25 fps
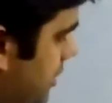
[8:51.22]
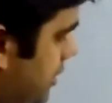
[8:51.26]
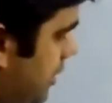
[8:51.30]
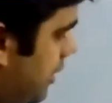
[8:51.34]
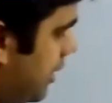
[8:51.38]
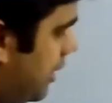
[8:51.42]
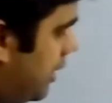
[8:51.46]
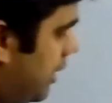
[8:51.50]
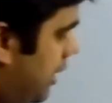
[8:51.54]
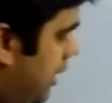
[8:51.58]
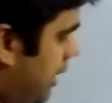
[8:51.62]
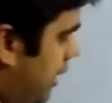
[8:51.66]

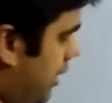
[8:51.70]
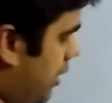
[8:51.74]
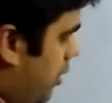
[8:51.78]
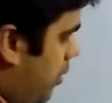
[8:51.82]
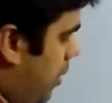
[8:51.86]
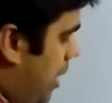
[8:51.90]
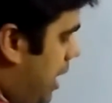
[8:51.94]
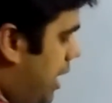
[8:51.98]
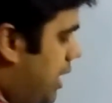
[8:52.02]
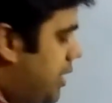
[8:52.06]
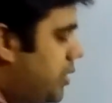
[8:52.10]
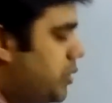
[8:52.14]
basically
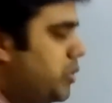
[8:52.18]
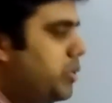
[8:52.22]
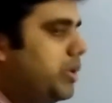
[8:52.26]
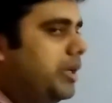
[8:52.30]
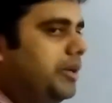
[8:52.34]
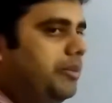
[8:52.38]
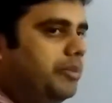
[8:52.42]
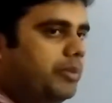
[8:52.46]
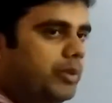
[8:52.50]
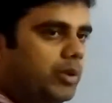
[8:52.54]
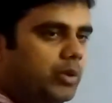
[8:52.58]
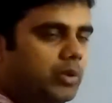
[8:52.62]
required to
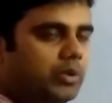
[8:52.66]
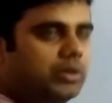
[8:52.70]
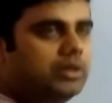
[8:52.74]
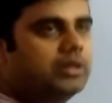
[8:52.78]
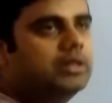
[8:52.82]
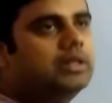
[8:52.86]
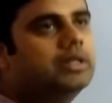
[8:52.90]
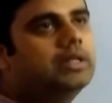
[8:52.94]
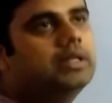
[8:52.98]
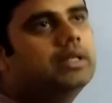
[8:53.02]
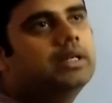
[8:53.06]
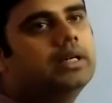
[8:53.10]

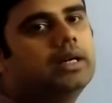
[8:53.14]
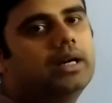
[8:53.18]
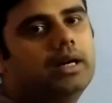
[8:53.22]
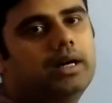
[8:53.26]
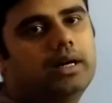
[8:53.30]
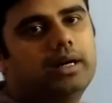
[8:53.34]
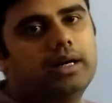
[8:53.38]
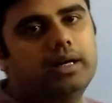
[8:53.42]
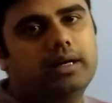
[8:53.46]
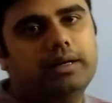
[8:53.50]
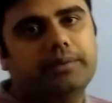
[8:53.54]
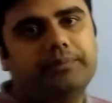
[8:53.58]
report
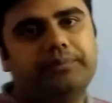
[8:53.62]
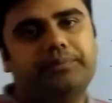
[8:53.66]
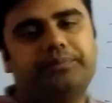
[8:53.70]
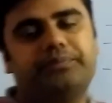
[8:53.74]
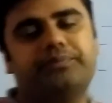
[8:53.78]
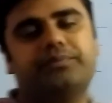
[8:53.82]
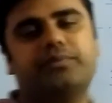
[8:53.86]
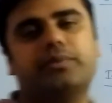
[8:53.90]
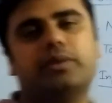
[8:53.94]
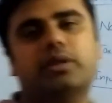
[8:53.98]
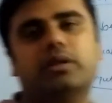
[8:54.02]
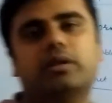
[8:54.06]

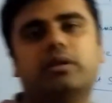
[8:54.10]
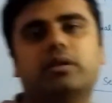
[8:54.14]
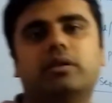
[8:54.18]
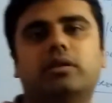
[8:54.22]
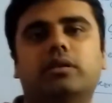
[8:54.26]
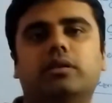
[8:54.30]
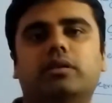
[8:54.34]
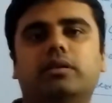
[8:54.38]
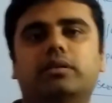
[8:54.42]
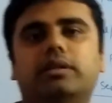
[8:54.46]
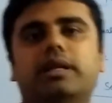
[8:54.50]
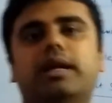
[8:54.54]

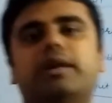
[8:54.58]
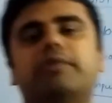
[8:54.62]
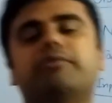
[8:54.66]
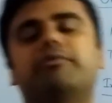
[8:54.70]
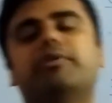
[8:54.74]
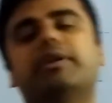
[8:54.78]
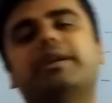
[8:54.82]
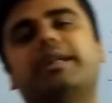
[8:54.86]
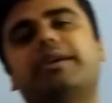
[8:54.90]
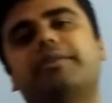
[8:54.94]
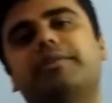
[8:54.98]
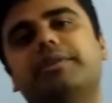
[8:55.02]
that
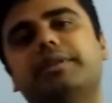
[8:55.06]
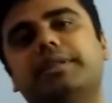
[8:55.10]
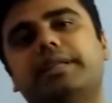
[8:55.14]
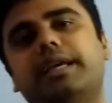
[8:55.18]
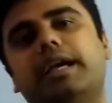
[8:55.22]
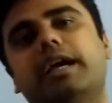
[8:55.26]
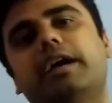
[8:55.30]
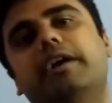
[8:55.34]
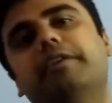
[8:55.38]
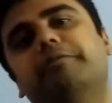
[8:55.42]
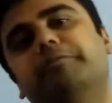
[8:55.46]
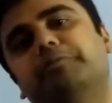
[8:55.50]
whatever
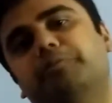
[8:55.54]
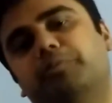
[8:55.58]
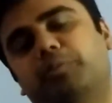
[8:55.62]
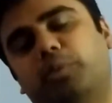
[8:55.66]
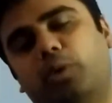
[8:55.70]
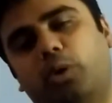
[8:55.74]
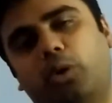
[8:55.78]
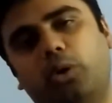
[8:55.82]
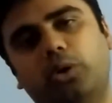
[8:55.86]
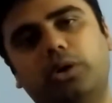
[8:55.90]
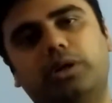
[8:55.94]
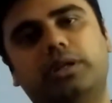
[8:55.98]
they have
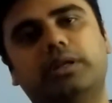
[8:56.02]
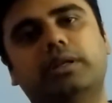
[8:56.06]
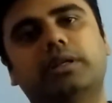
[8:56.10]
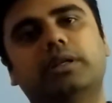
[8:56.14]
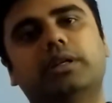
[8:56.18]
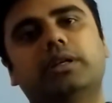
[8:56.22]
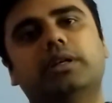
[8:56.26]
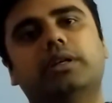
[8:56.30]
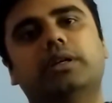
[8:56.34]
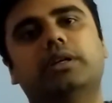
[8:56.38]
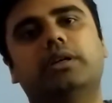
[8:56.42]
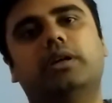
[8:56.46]
bought
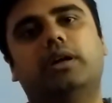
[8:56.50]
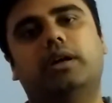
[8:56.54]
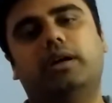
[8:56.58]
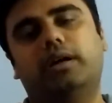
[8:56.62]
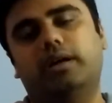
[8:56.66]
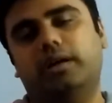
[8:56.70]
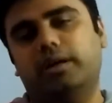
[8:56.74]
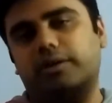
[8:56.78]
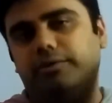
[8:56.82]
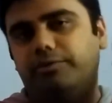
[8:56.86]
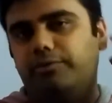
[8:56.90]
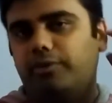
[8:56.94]

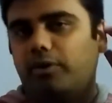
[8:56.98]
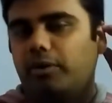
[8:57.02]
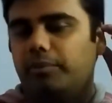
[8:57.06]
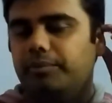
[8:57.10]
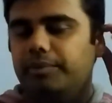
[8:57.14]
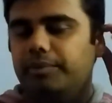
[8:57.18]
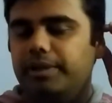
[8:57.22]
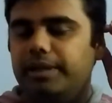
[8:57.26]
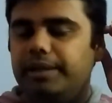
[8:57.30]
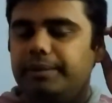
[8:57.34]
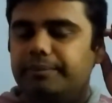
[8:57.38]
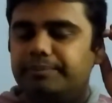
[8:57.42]

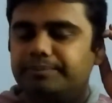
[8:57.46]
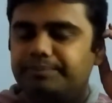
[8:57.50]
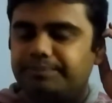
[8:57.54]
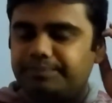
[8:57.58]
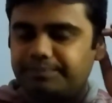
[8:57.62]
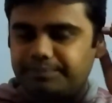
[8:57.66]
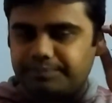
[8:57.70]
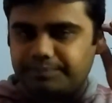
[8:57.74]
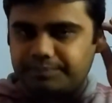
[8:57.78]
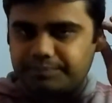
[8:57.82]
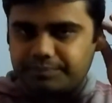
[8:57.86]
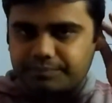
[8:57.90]
from the
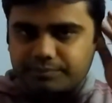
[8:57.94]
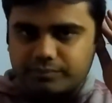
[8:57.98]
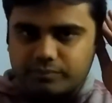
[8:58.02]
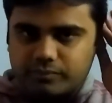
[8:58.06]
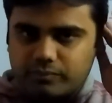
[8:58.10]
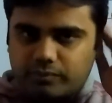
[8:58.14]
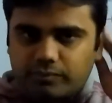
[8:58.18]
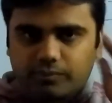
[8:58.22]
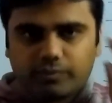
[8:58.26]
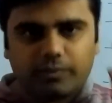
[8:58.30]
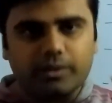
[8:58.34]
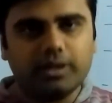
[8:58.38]

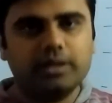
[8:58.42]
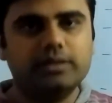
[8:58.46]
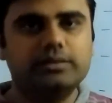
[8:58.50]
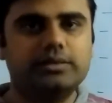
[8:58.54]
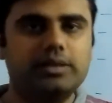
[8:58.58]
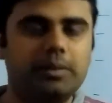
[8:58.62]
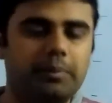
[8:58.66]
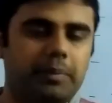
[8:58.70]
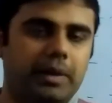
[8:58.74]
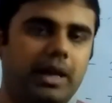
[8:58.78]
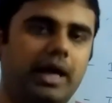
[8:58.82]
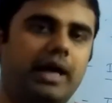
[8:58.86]

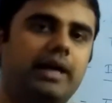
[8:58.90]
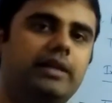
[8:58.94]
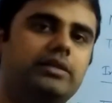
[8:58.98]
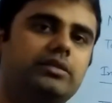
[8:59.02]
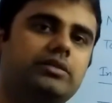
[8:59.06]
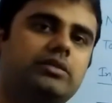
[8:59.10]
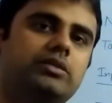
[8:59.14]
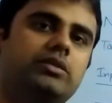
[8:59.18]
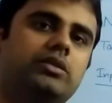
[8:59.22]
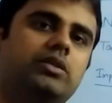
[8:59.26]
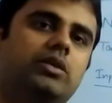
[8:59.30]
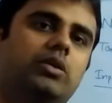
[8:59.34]

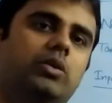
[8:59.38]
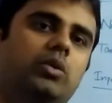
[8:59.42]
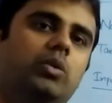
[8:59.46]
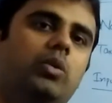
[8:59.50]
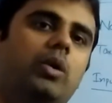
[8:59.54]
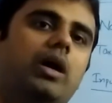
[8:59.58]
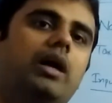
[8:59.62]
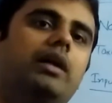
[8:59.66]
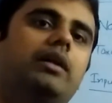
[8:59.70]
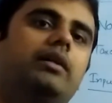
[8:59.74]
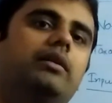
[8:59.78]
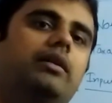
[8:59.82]
suppliers who
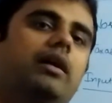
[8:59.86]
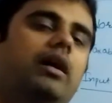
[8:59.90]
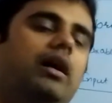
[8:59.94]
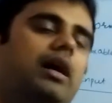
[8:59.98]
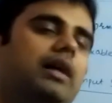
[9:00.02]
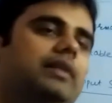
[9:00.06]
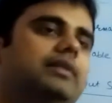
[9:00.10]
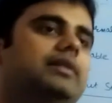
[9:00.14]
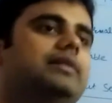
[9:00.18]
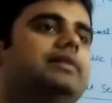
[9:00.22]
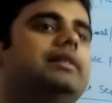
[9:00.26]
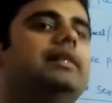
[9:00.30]
are
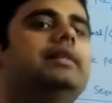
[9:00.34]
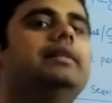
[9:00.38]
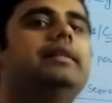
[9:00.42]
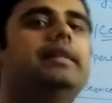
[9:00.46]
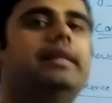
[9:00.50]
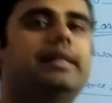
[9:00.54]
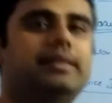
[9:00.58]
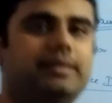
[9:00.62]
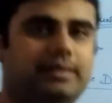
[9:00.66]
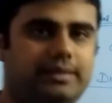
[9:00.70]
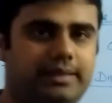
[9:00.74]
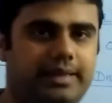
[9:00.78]
other than
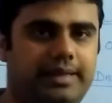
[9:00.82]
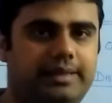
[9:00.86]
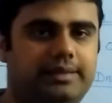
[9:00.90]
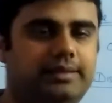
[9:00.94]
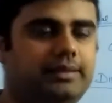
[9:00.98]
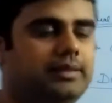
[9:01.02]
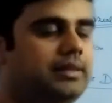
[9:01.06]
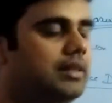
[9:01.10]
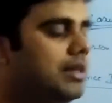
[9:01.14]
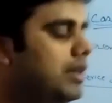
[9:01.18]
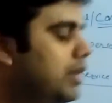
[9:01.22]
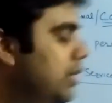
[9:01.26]
their
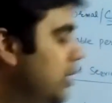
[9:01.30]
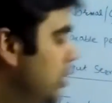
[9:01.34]
states.